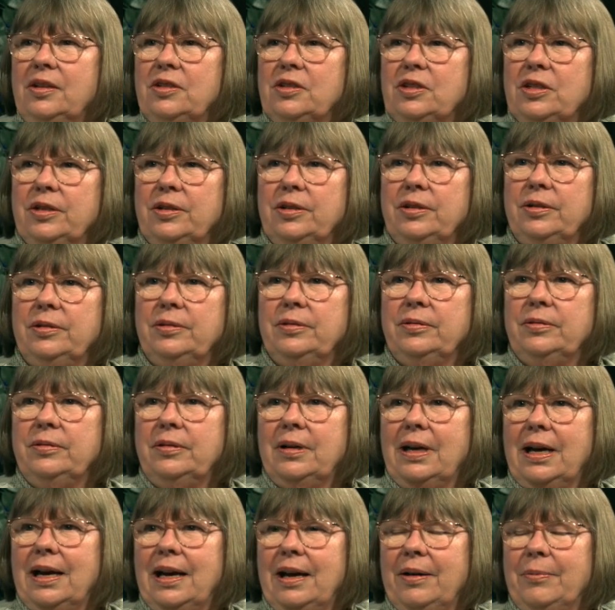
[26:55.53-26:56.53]

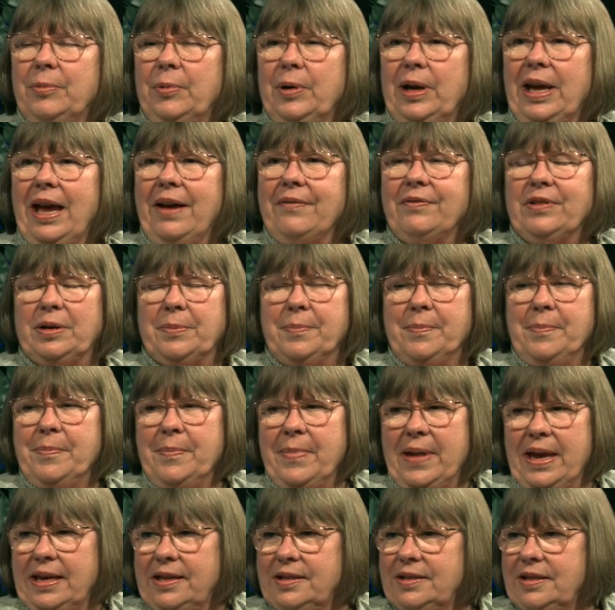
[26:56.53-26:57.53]
To um, we have an
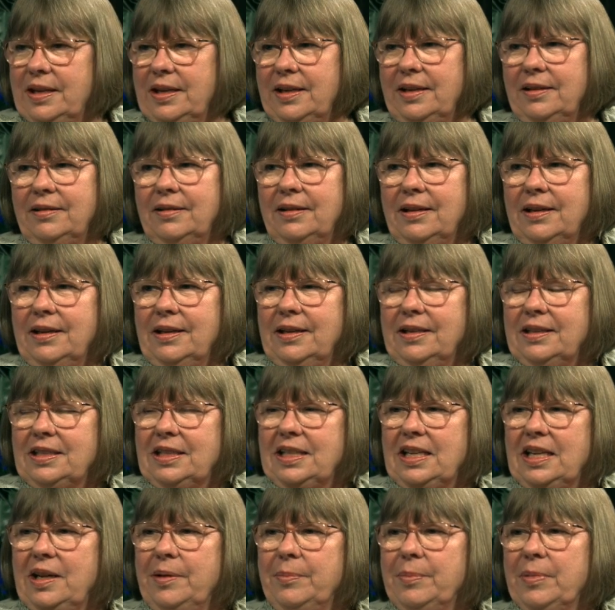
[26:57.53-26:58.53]
amazing
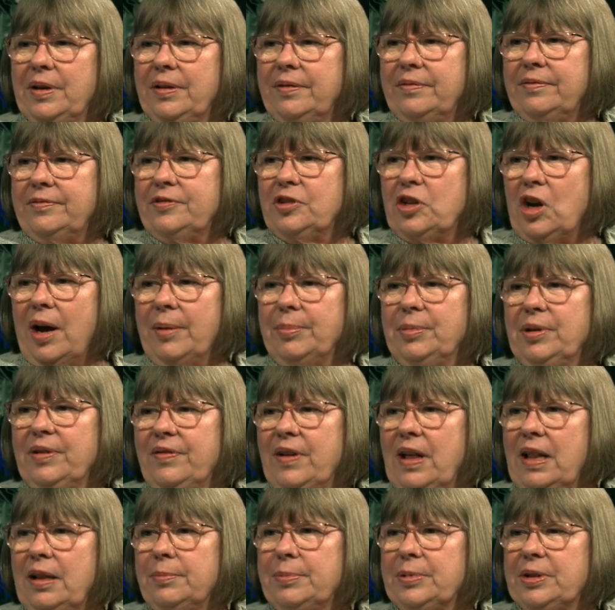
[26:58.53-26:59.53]
team of job
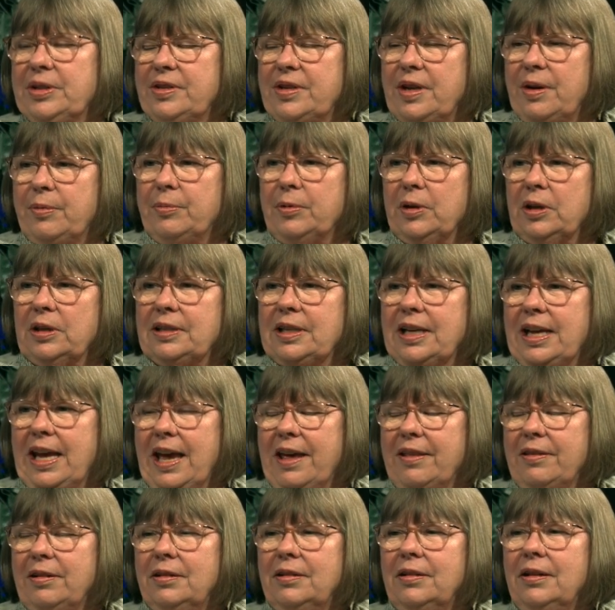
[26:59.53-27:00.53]
developers that work
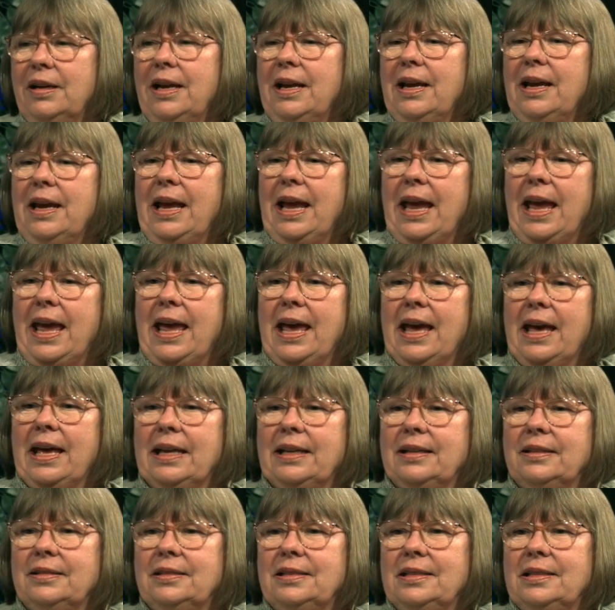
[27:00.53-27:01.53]
together,
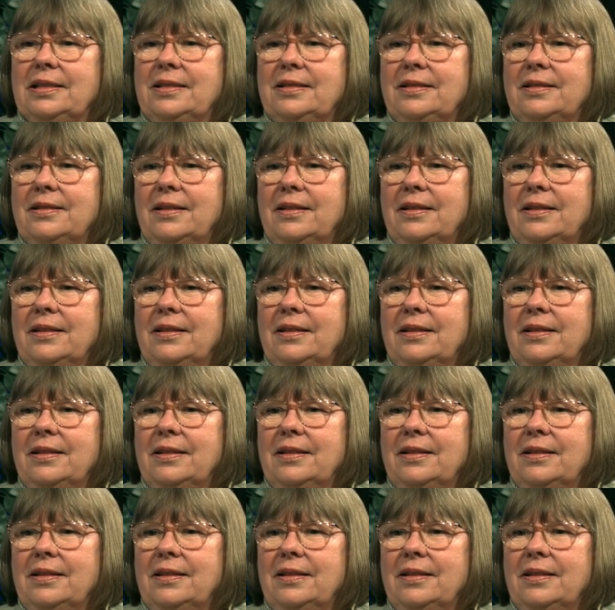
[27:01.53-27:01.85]
and